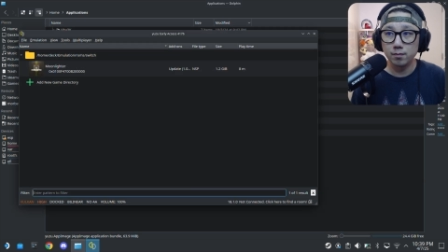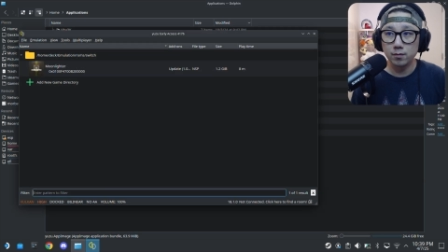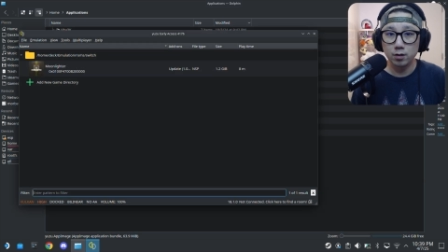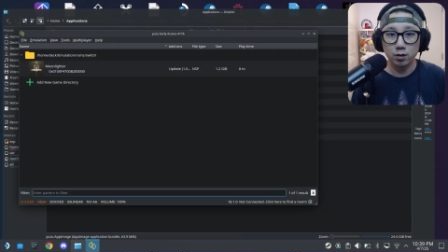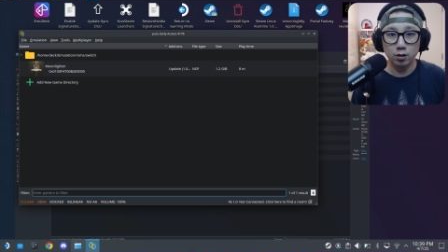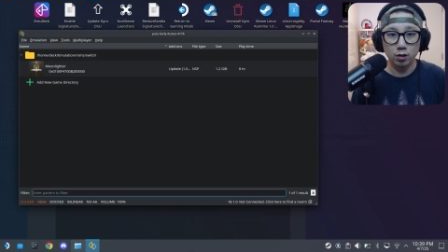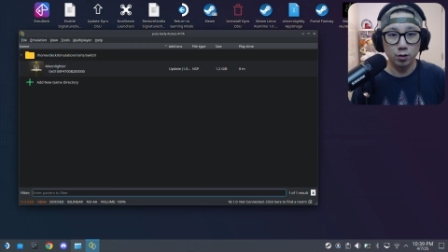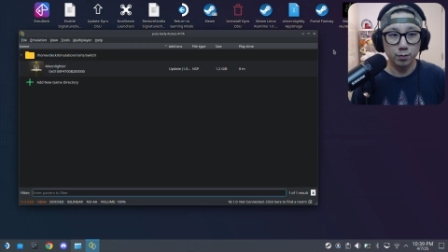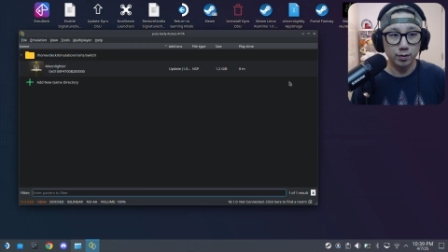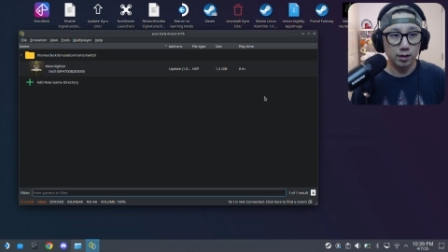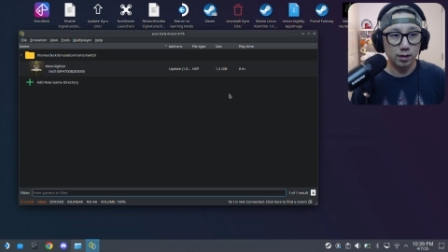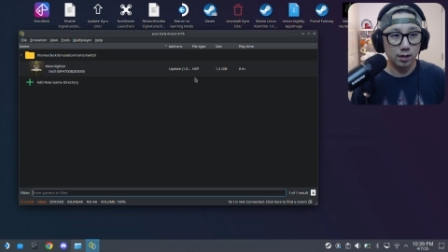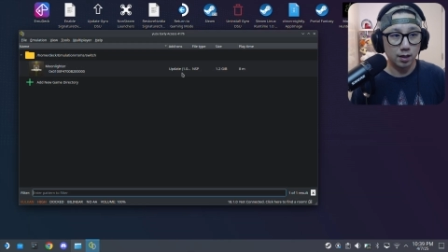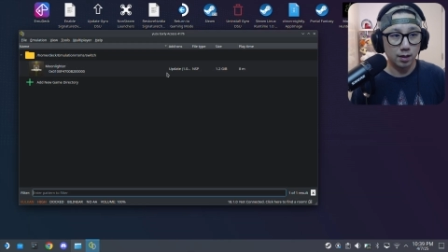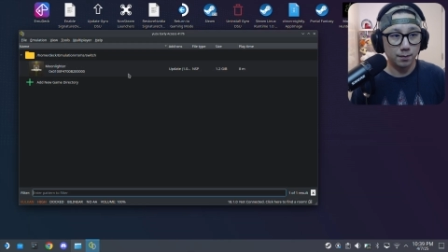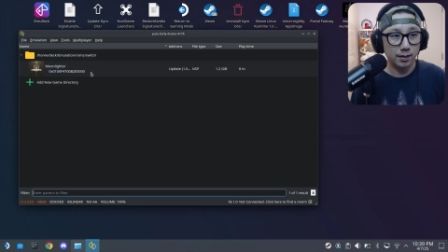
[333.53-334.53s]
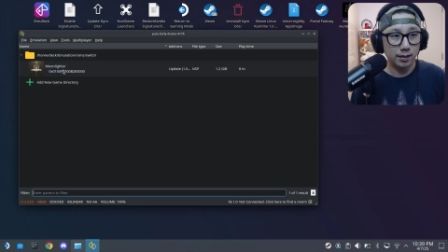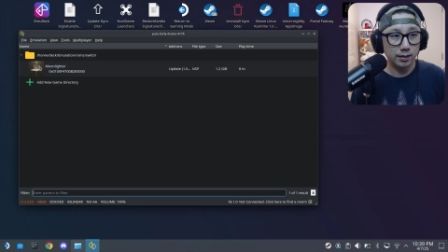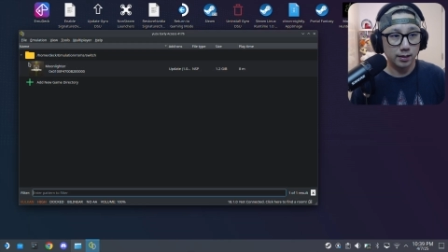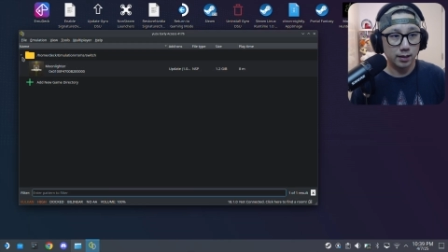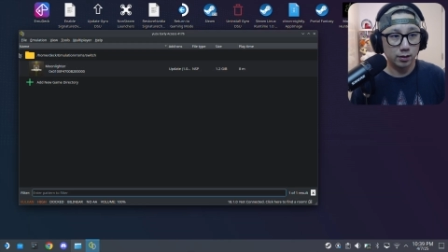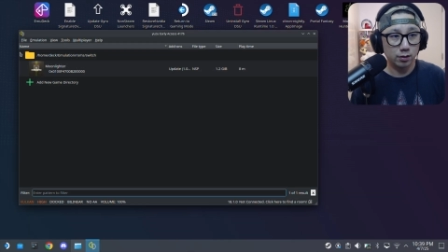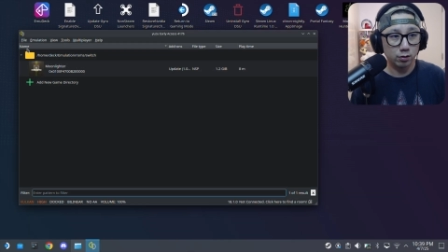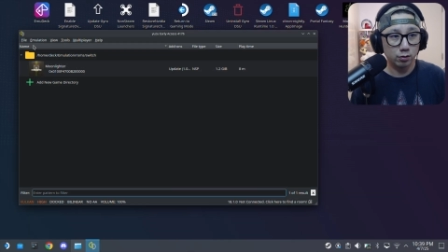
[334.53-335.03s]
open it up and
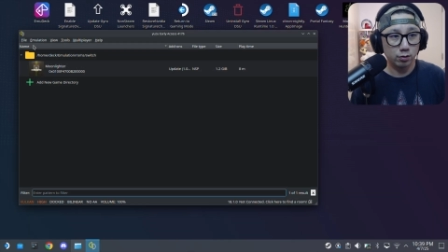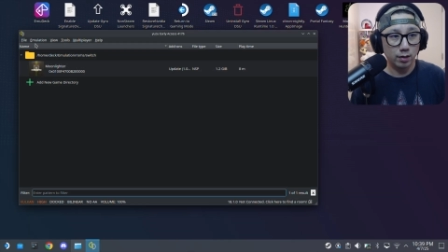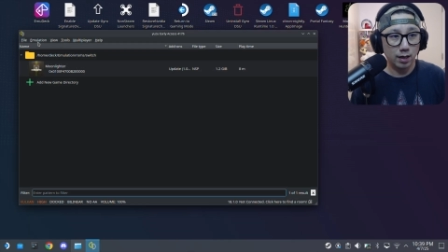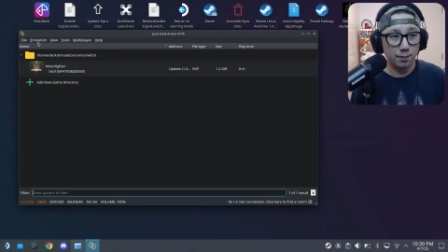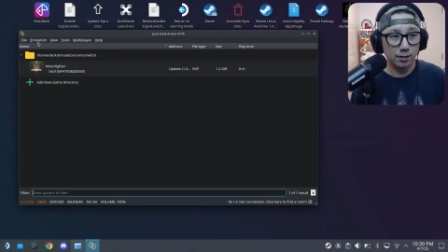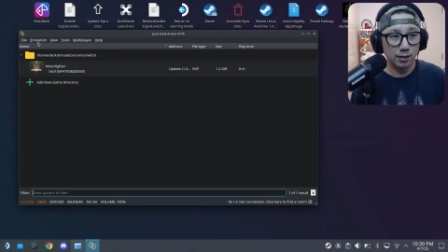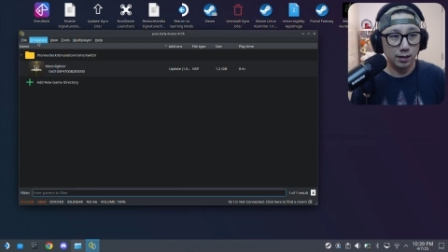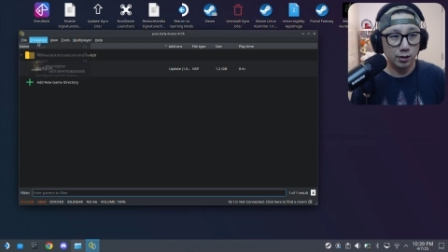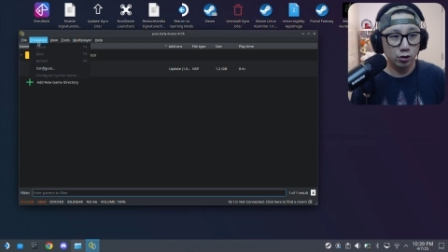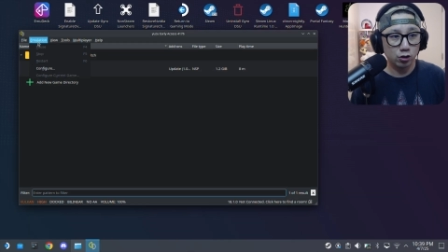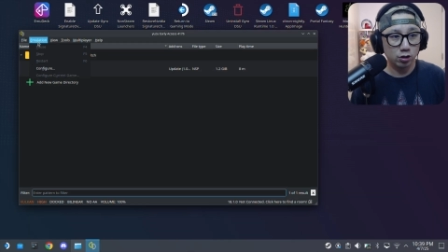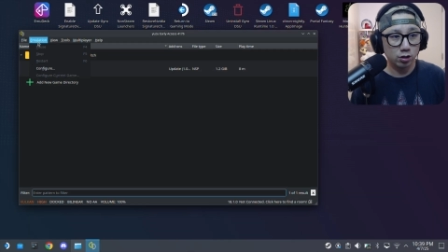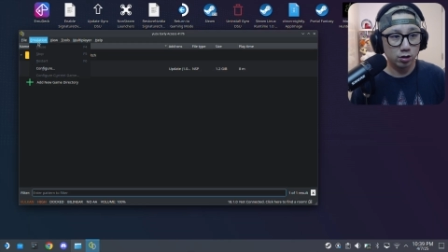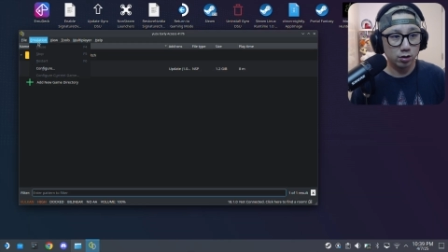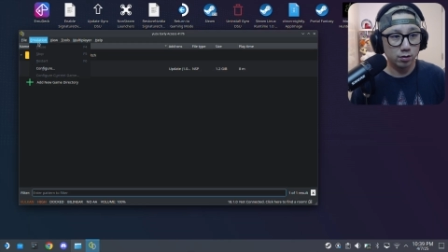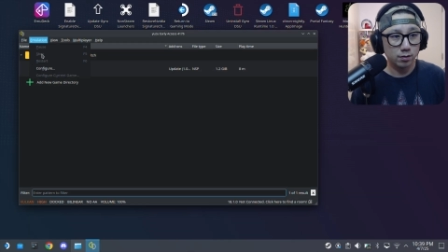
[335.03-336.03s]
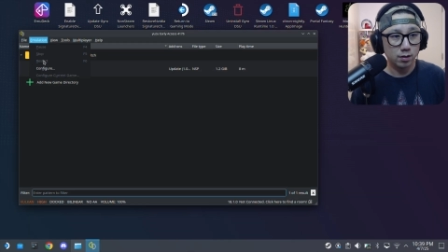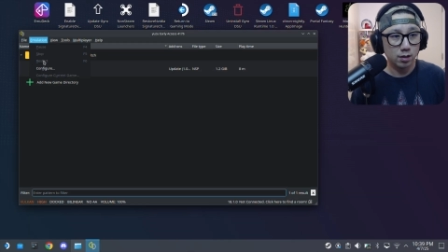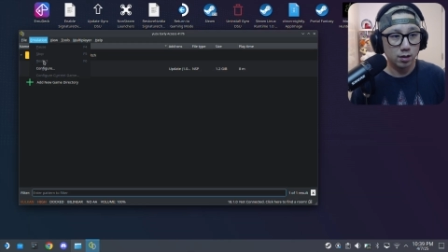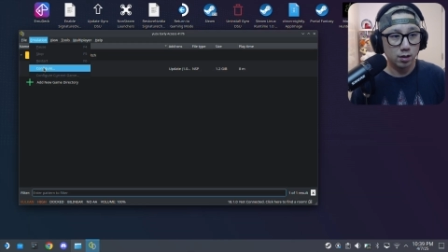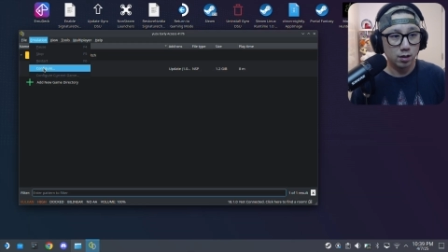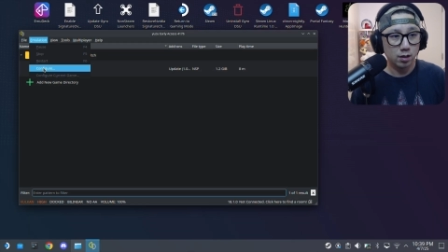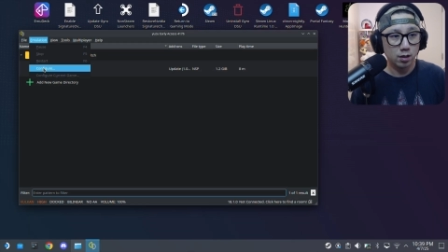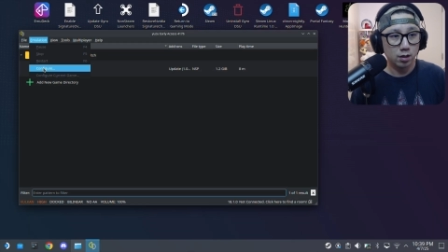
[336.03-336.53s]
then go to emulation,
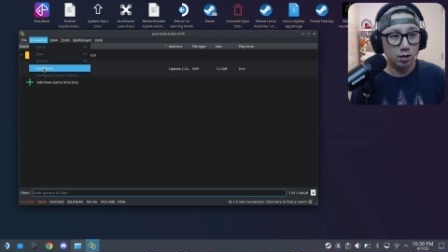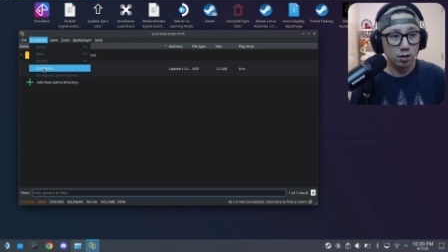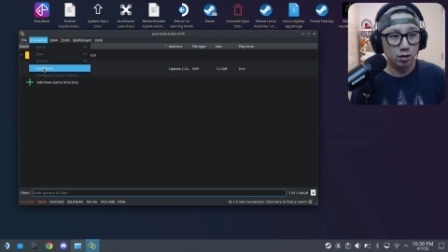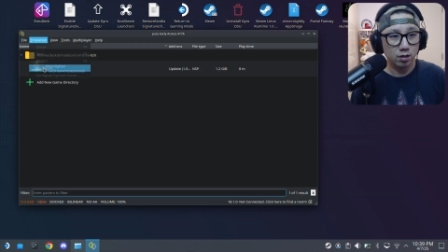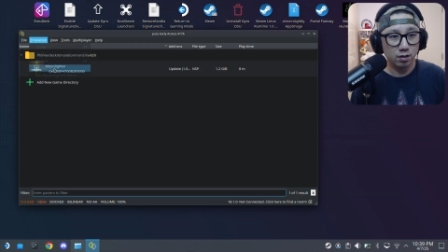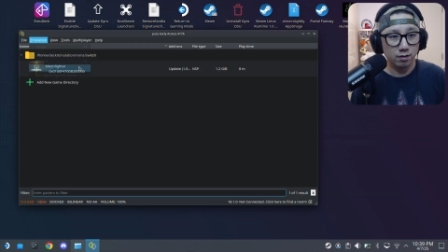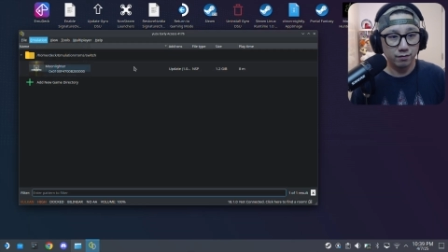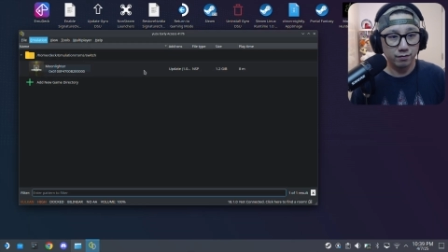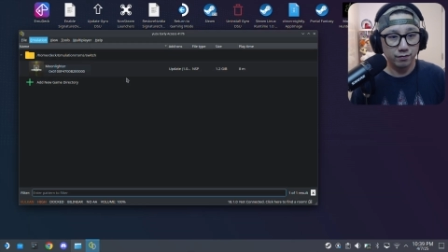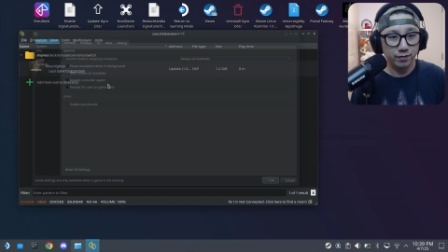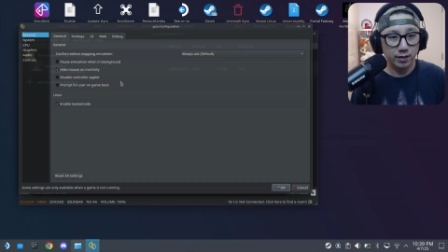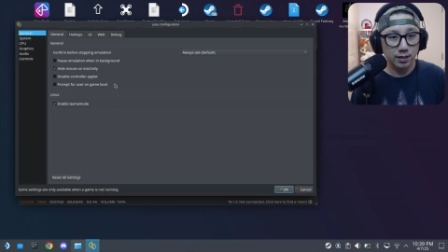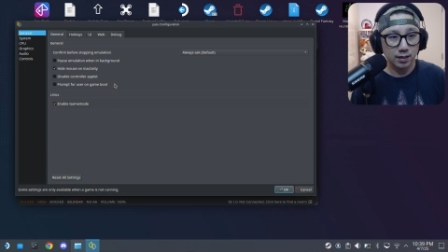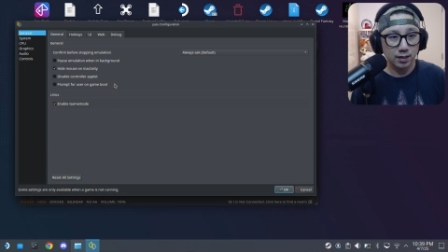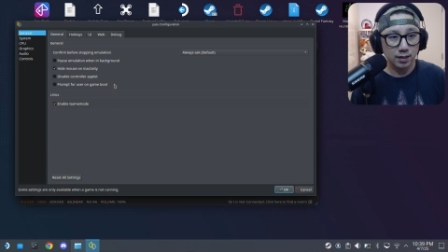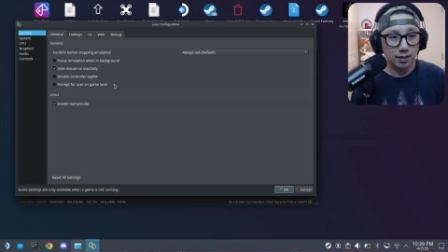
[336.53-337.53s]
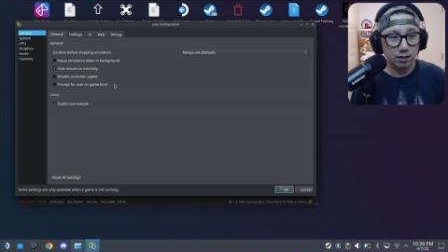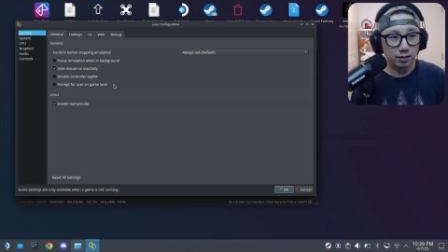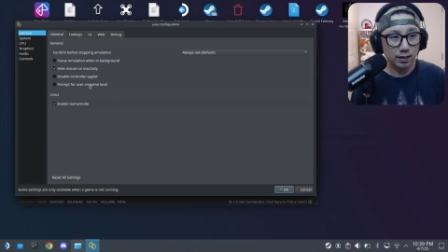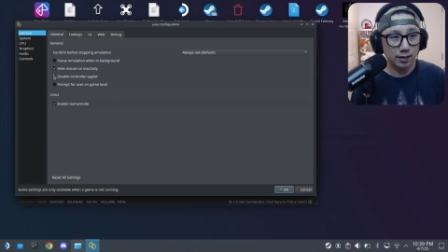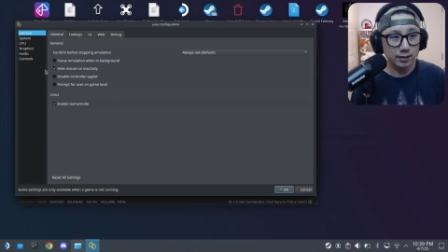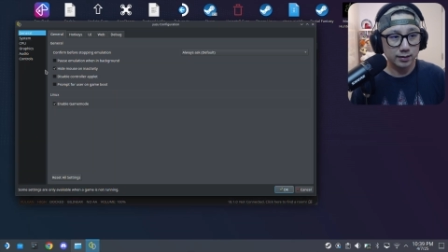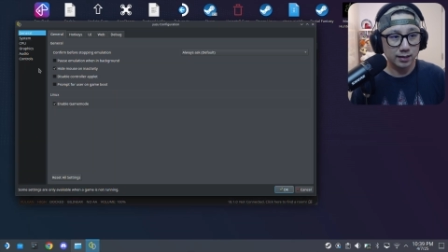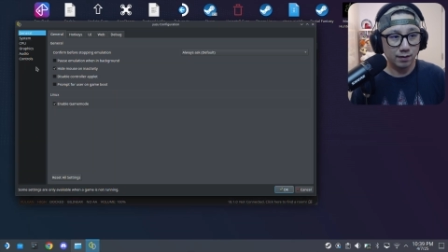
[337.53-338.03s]
configure,
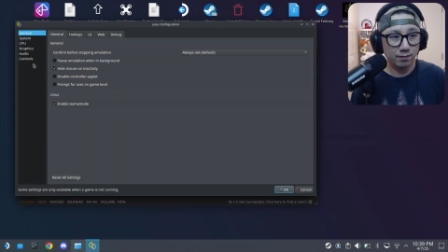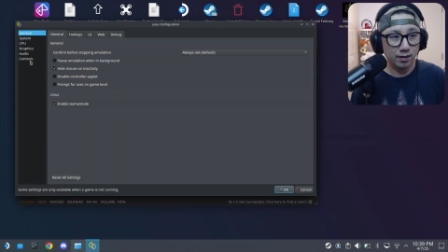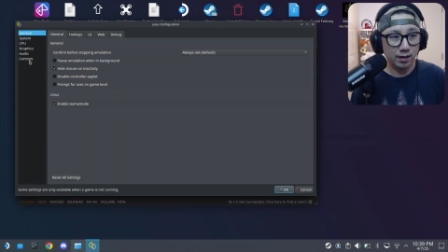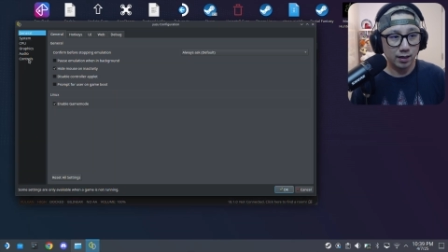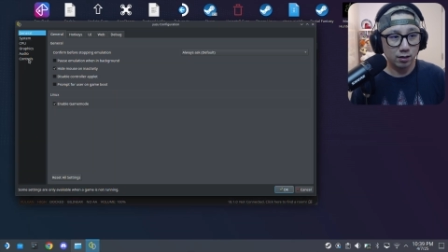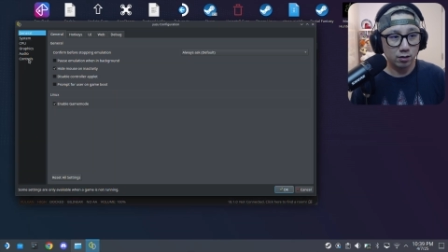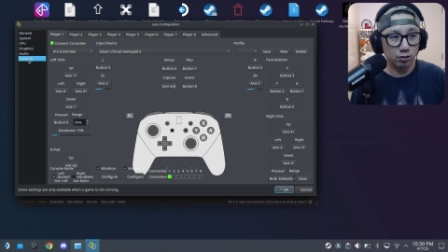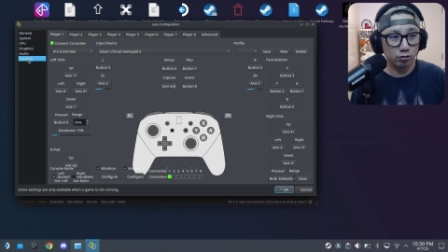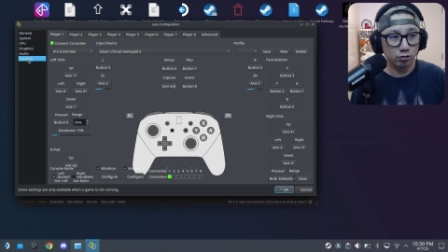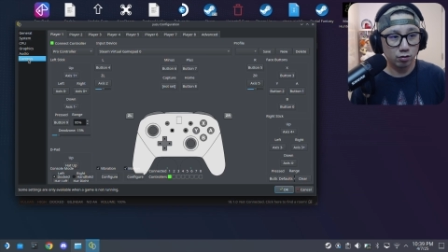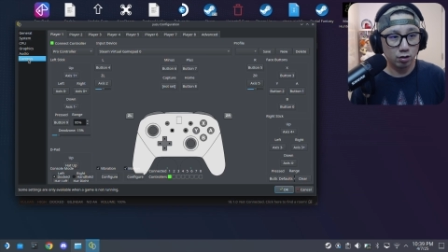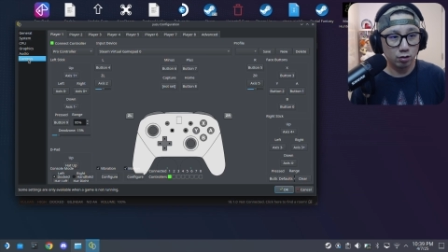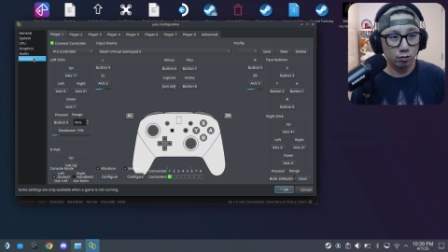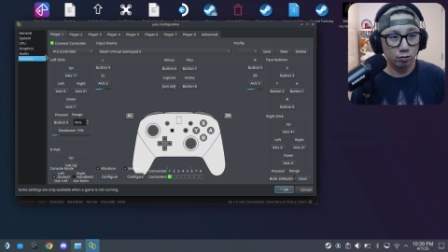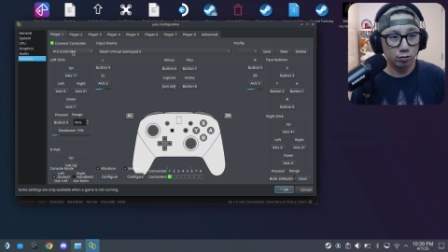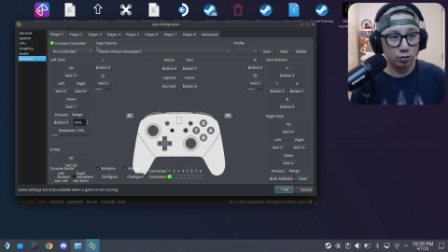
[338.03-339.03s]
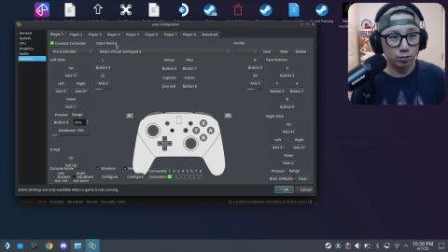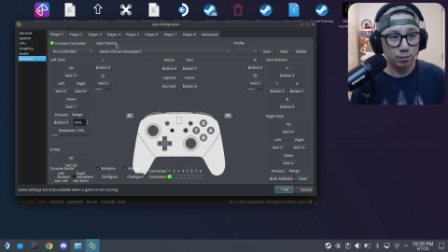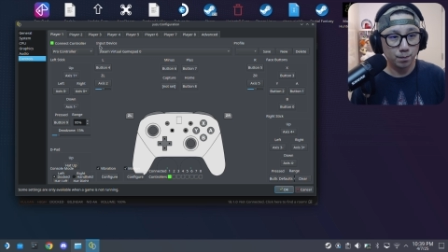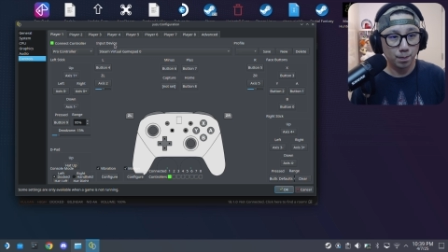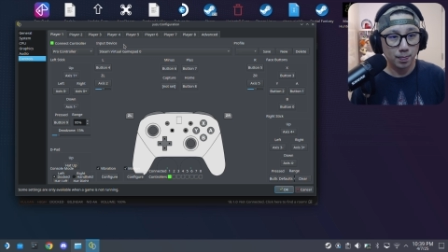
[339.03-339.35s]
okay, same thing, controls.